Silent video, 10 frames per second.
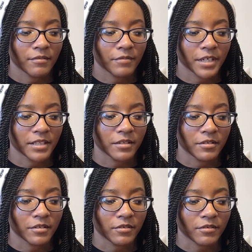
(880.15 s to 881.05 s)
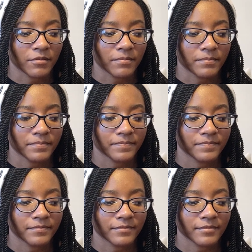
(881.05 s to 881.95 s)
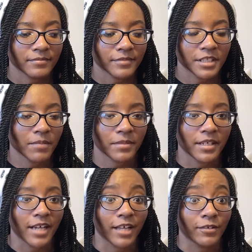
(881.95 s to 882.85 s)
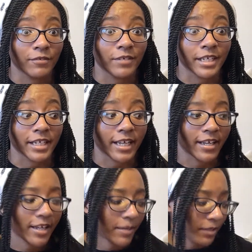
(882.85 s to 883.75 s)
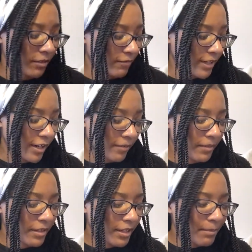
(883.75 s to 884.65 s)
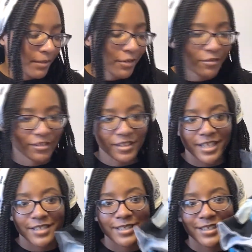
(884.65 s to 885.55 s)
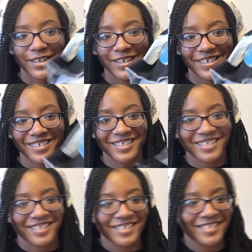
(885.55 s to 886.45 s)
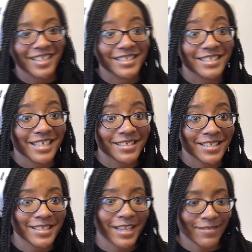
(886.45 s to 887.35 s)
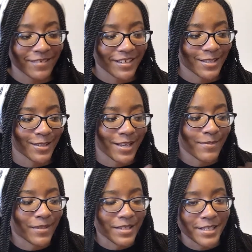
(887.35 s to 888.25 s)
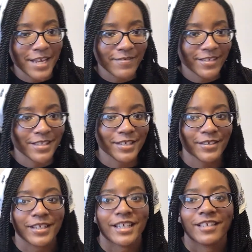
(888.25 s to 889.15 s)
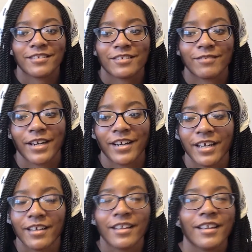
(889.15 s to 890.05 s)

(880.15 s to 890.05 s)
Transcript: we're going to do something, I don't know what yet. I'm going to wear my Coraline skirt. I decided to save it, so I'm going to save it until then to wear it.